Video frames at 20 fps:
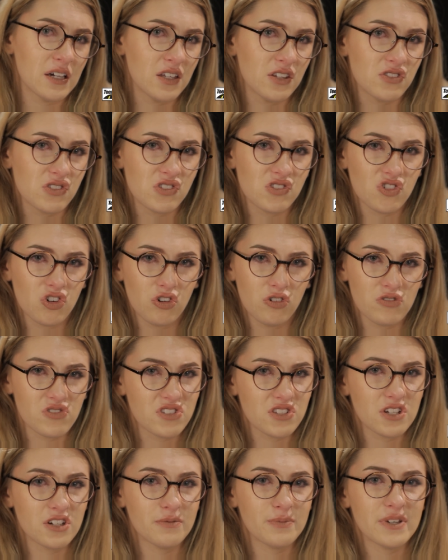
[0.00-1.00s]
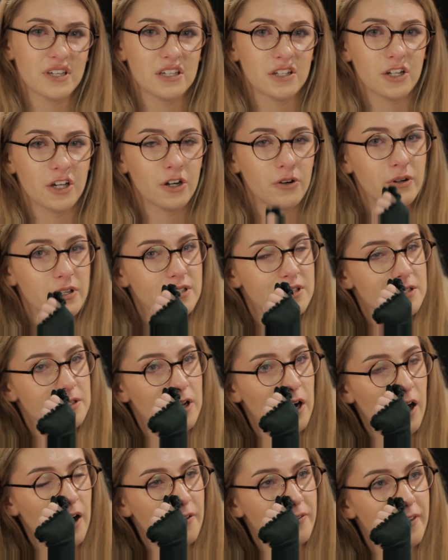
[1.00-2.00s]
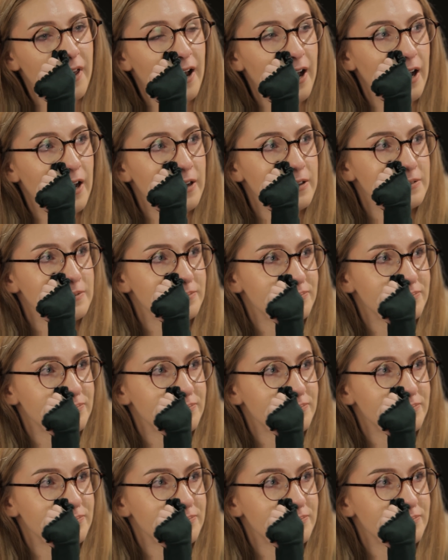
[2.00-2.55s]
consoles them, and no, it's not that.